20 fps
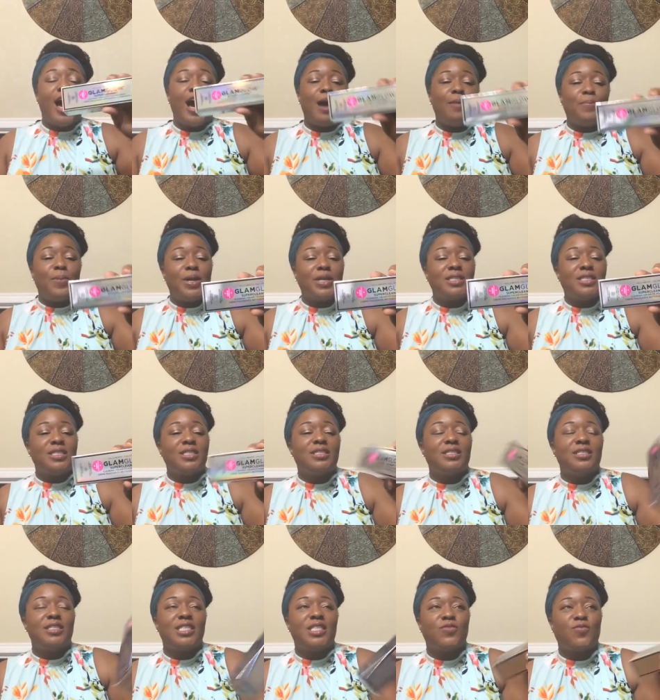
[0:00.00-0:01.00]
I purchased
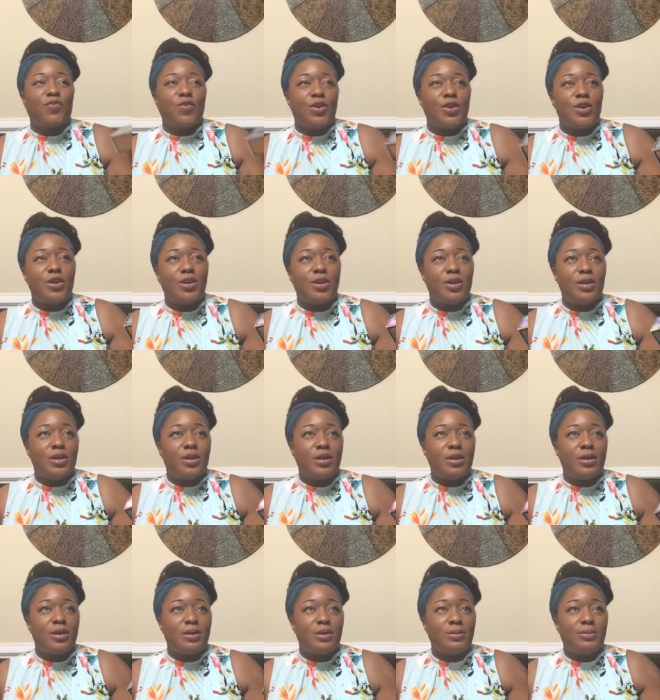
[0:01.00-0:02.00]
this
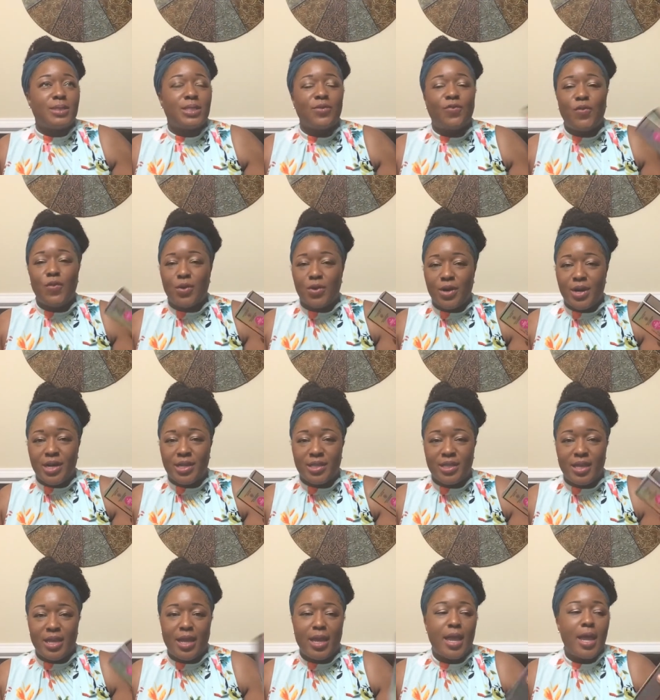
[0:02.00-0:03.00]
from Sephora, I
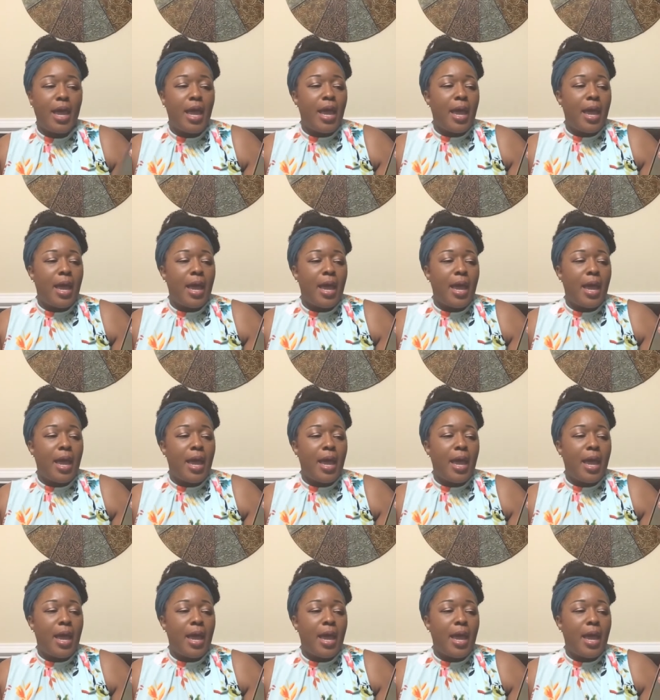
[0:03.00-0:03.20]
think.